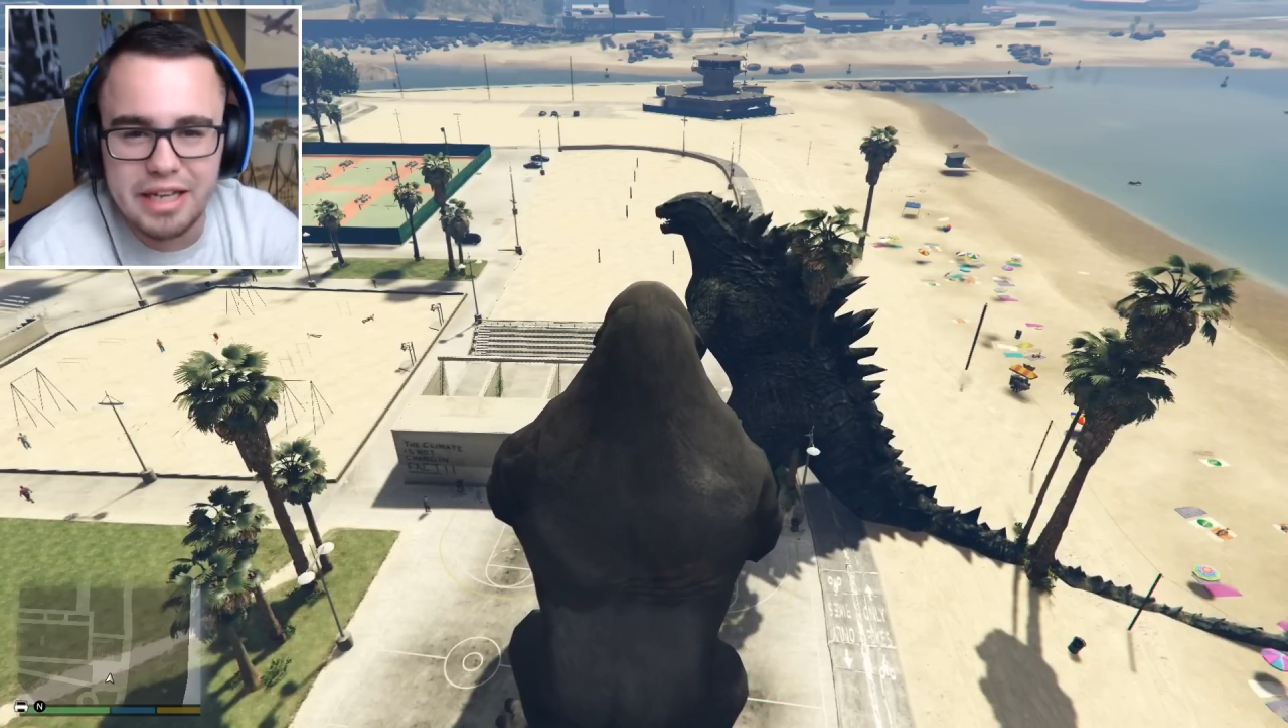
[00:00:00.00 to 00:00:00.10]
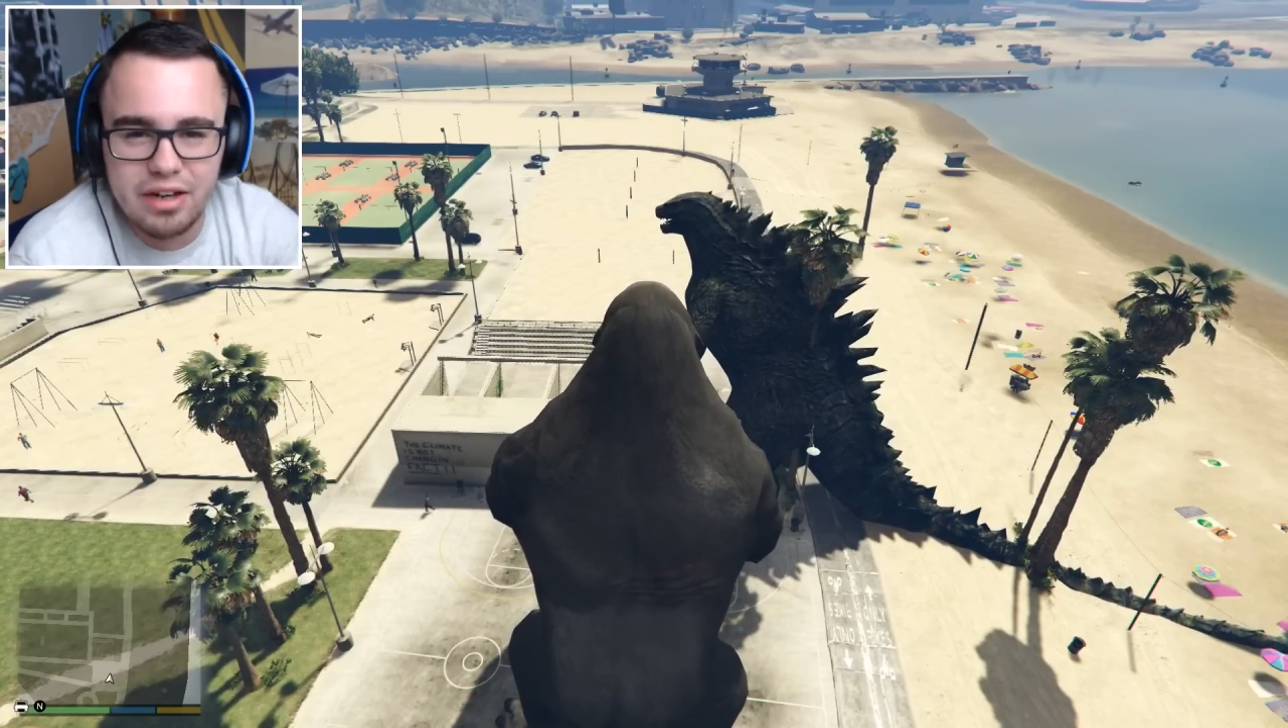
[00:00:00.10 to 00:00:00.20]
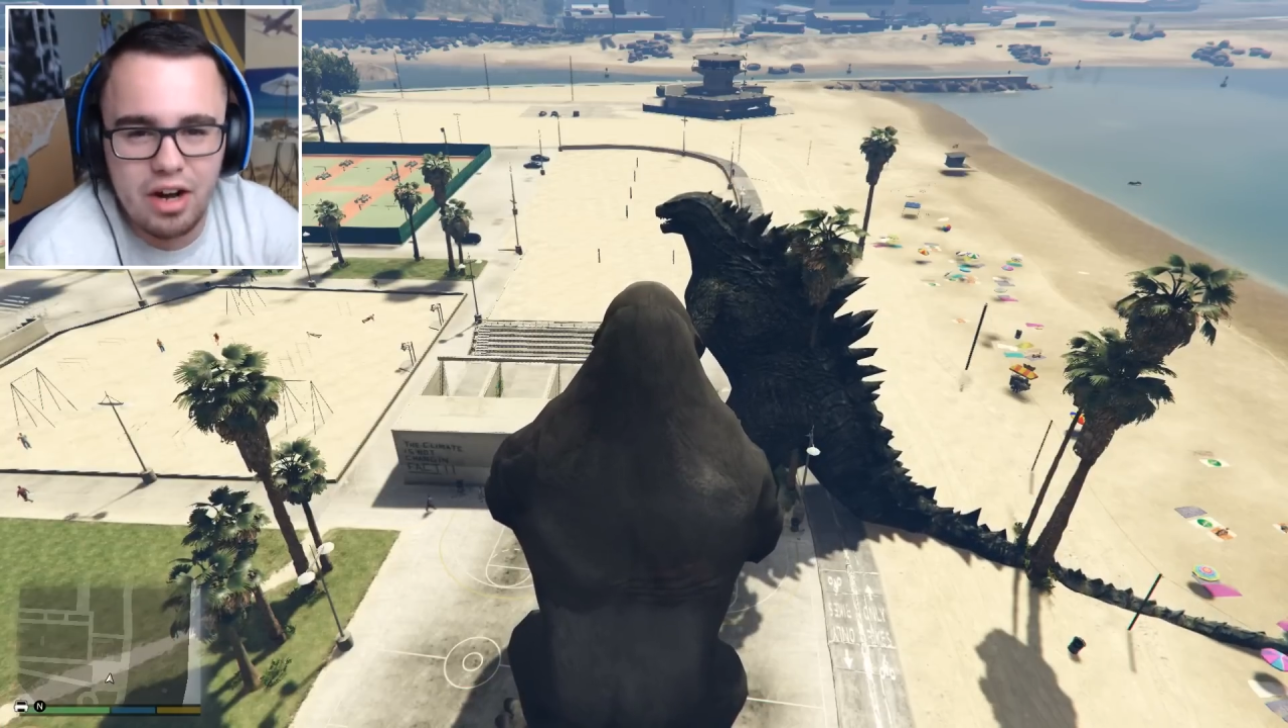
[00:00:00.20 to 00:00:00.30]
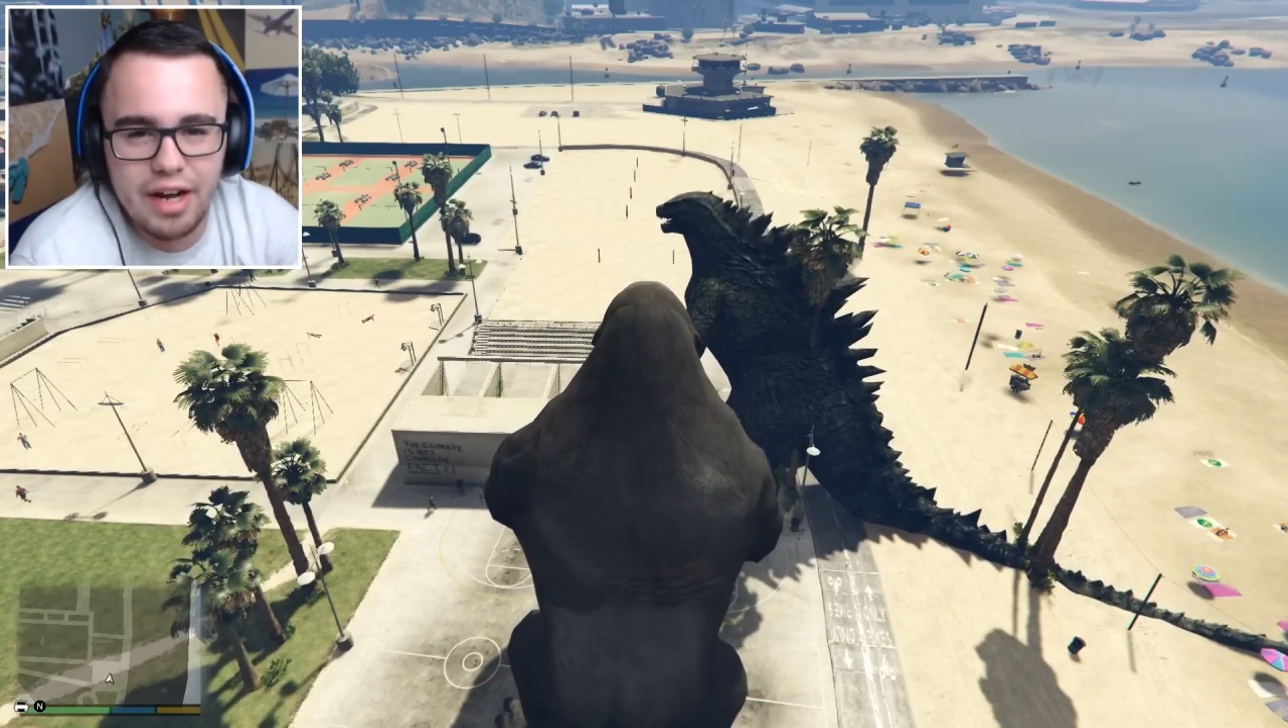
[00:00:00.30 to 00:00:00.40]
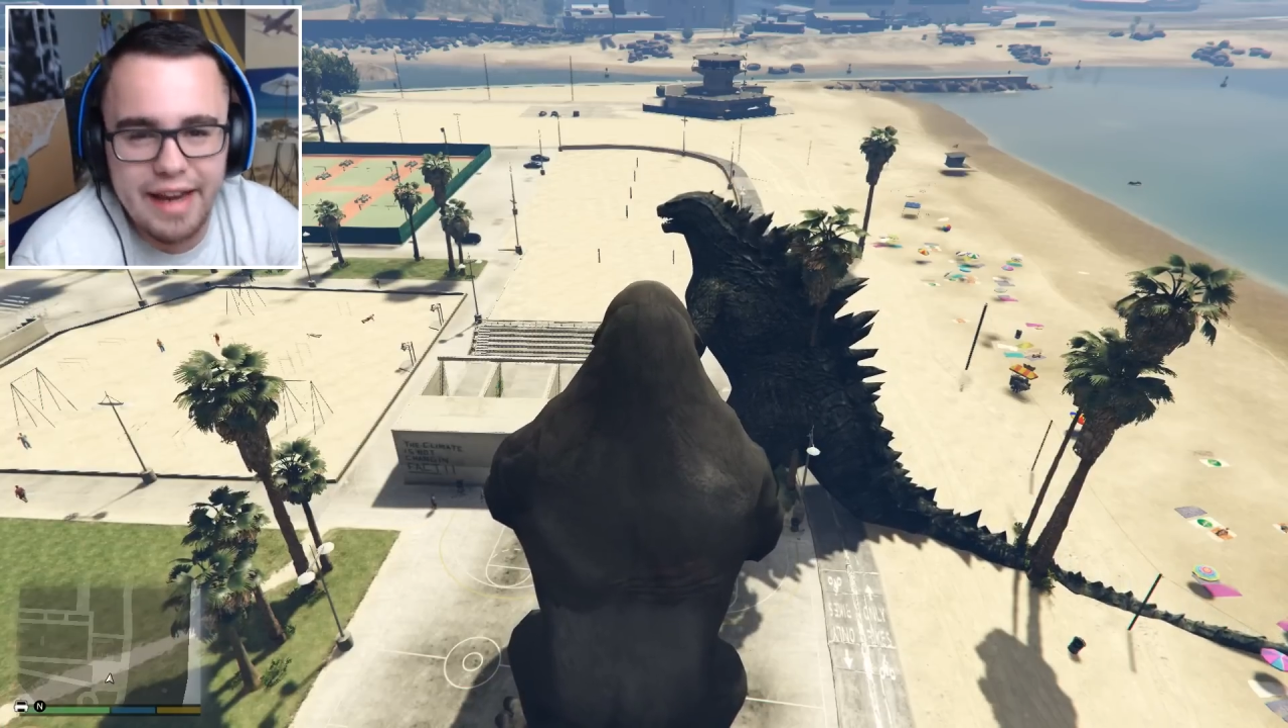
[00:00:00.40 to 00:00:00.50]

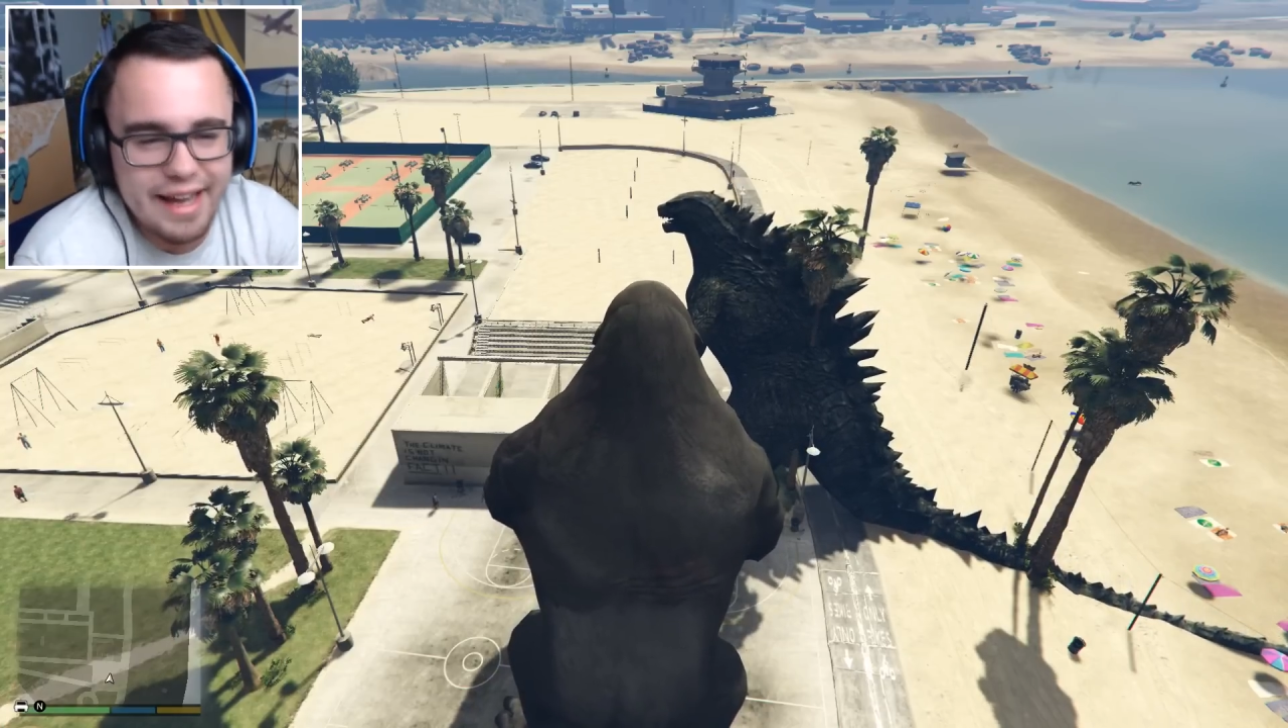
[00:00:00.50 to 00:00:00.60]
me on